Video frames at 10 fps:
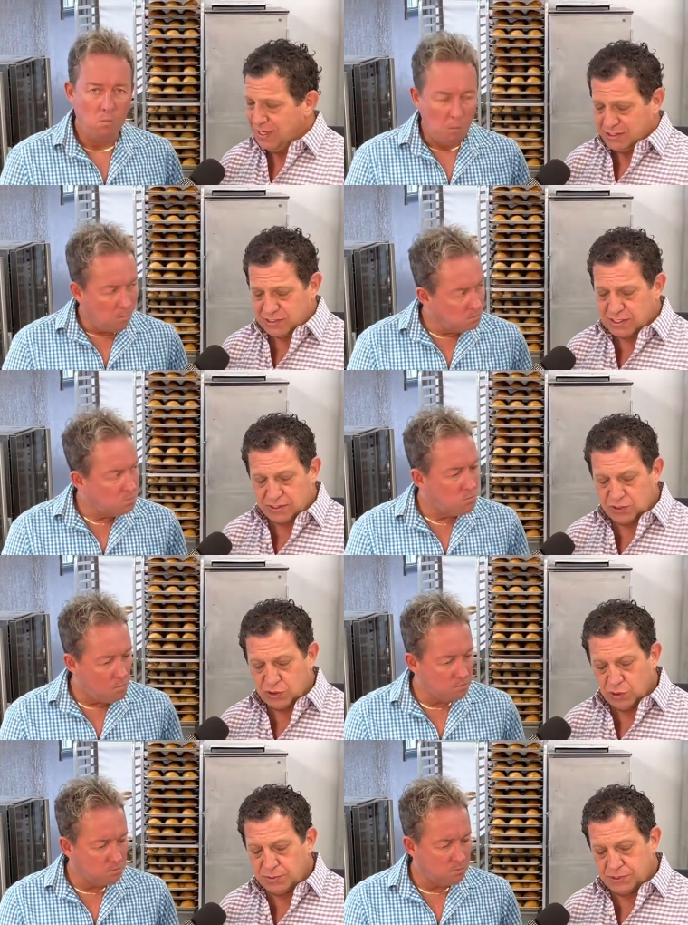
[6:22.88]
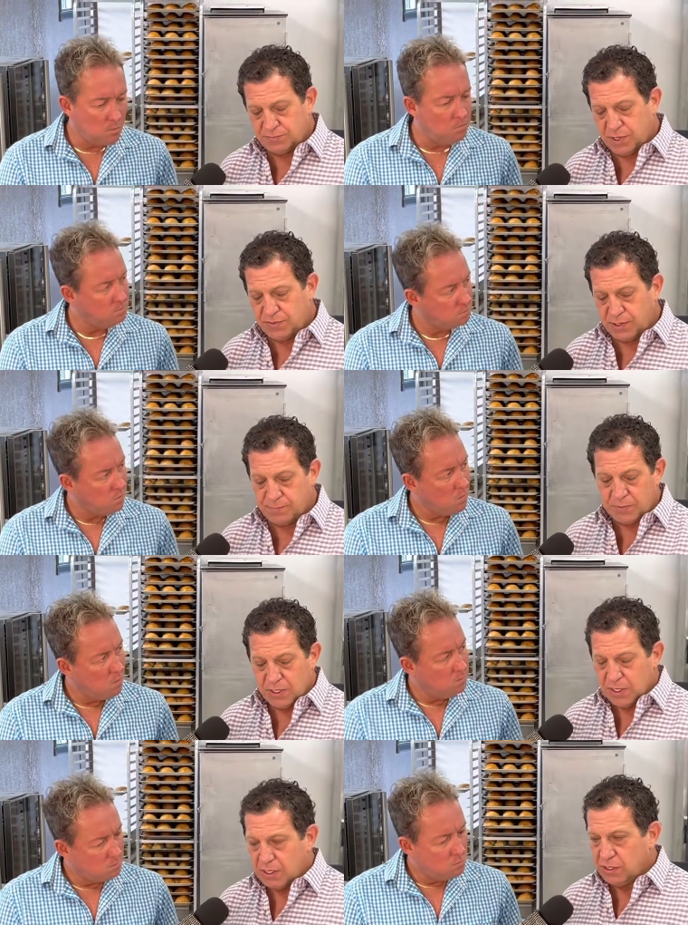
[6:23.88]
Speaker 1: just like the soups and the
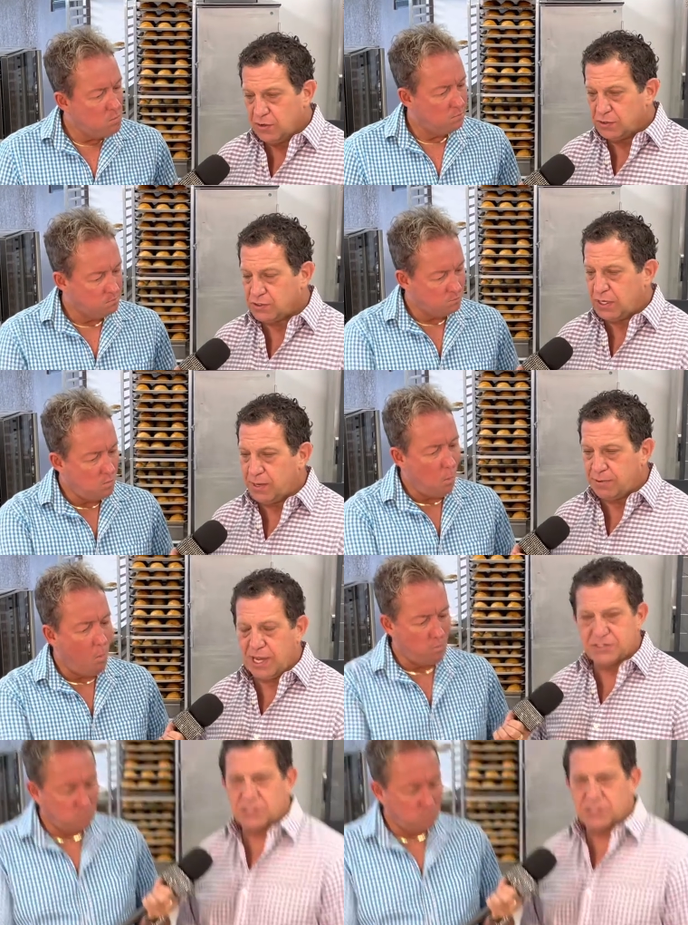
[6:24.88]
you know, uh, pasta